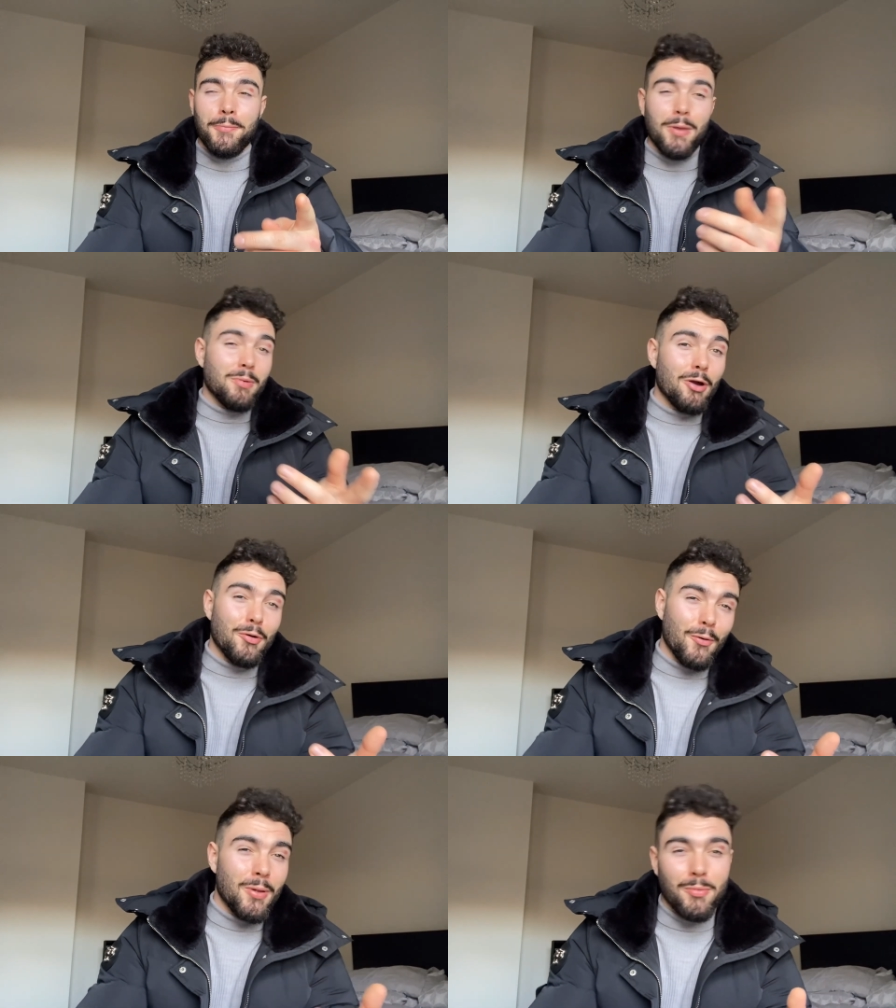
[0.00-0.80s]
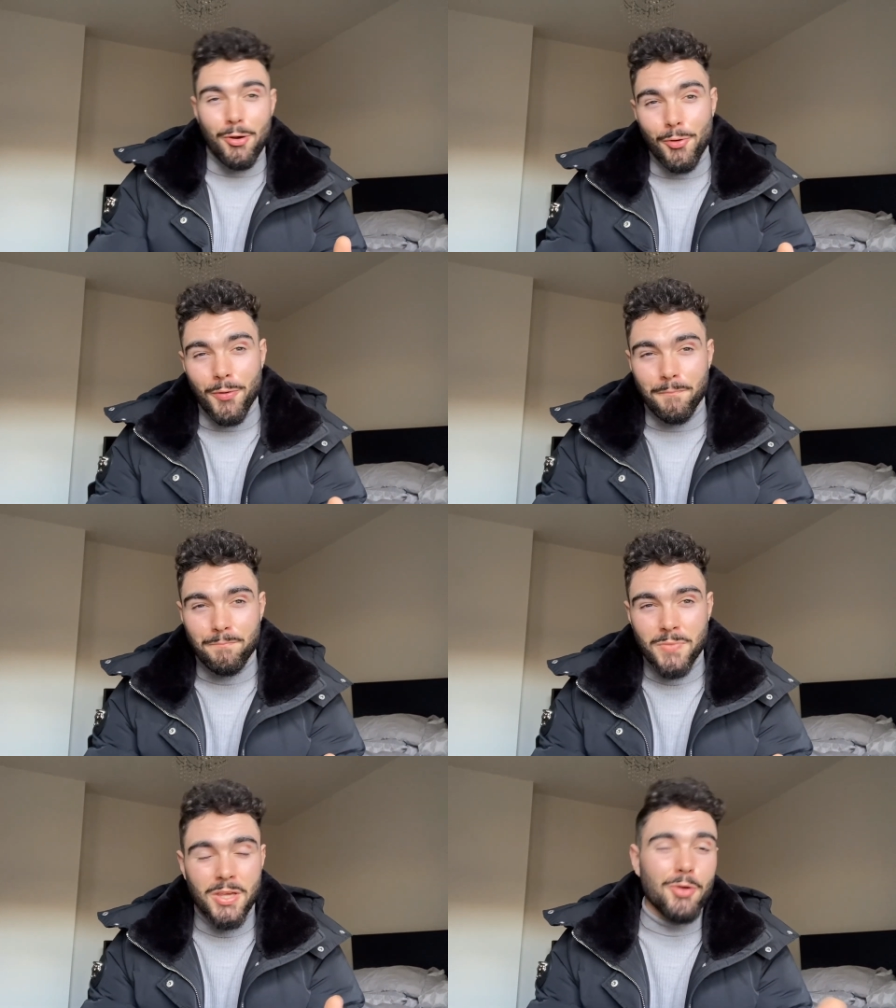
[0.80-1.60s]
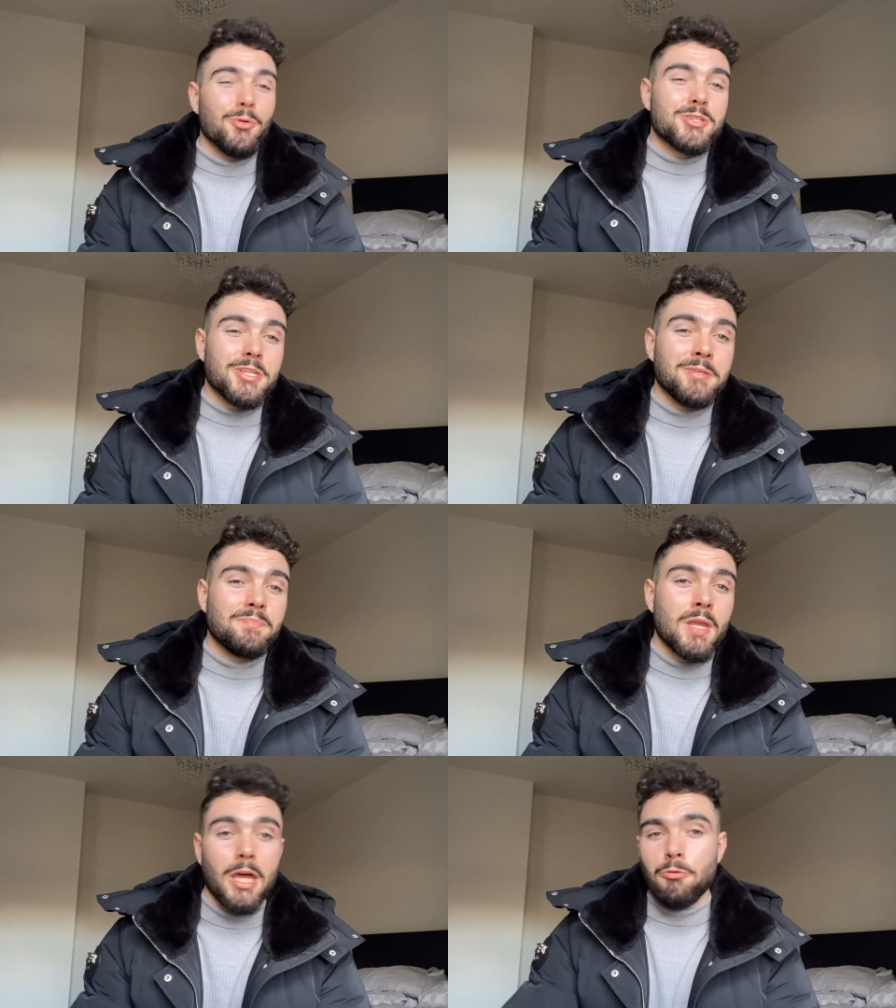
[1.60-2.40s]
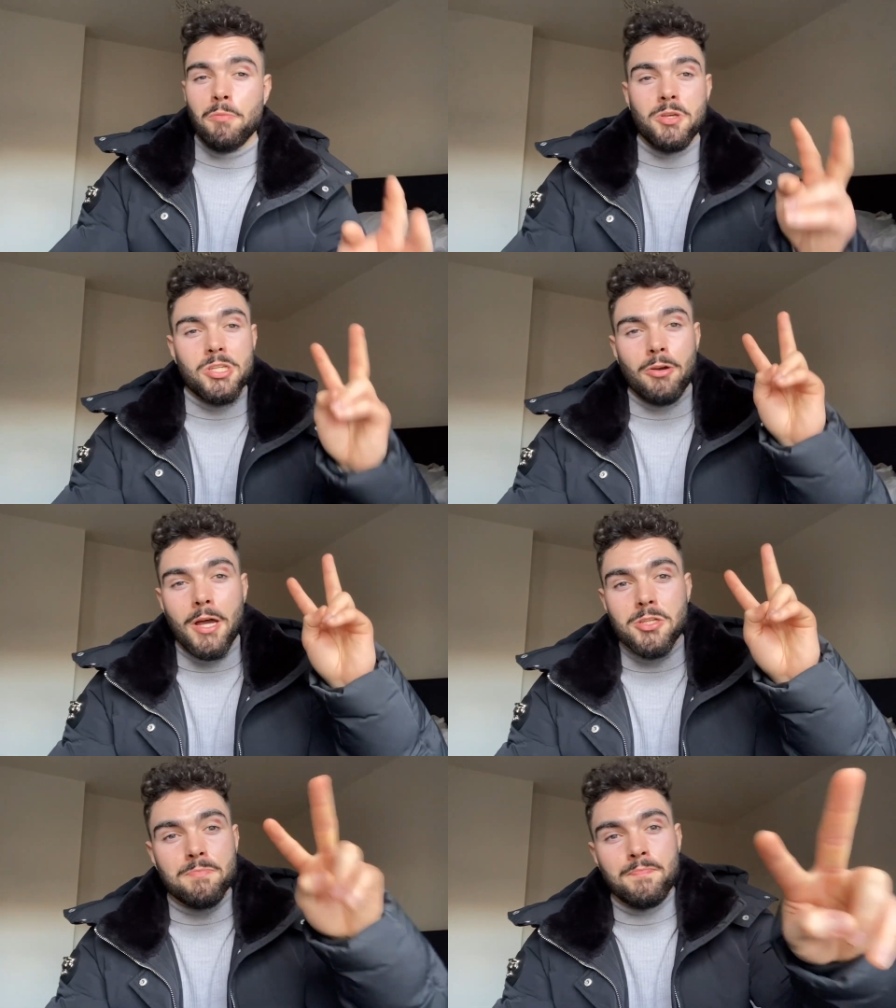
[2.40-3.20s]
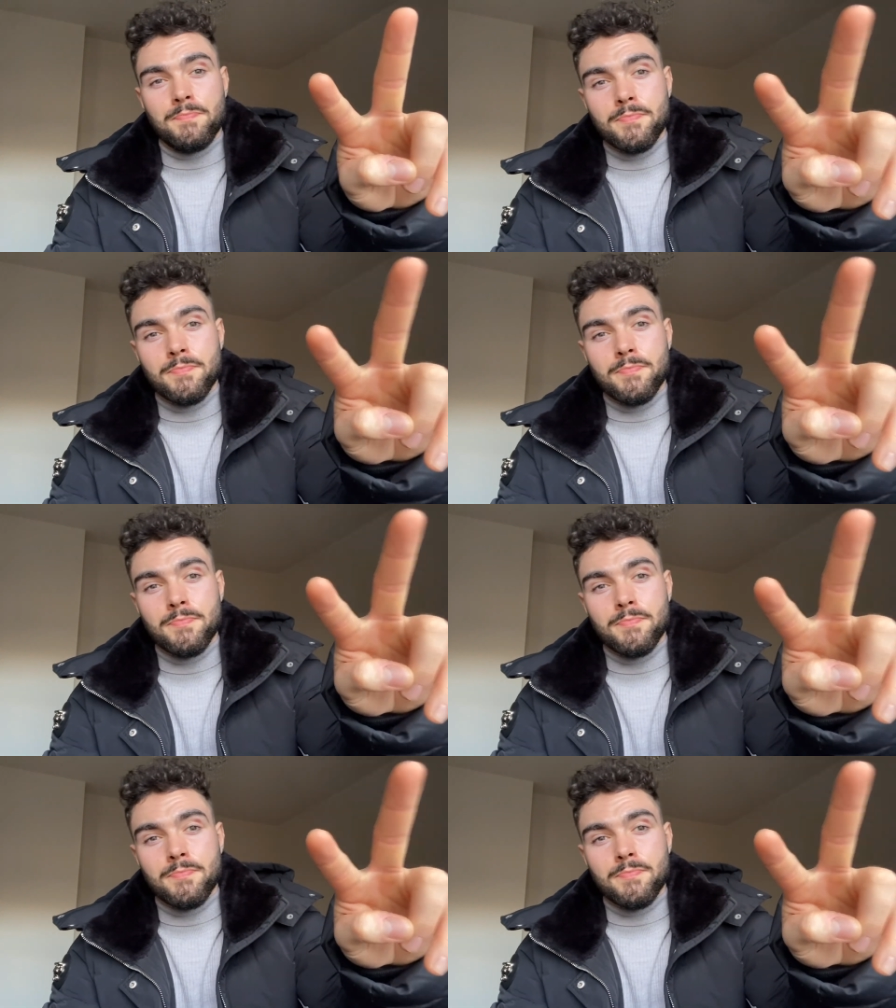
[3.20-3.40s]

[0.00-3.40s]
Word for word: Maybe I will, maybe I won't. We'll see. Anyway, peace out, guys.